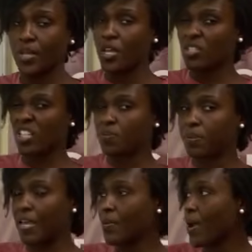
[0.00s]
So let's
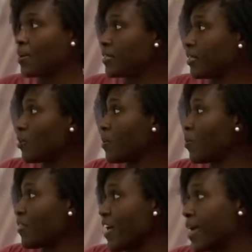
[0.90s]
play around a little bit
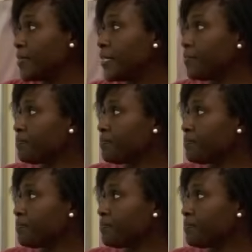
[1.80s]
with that.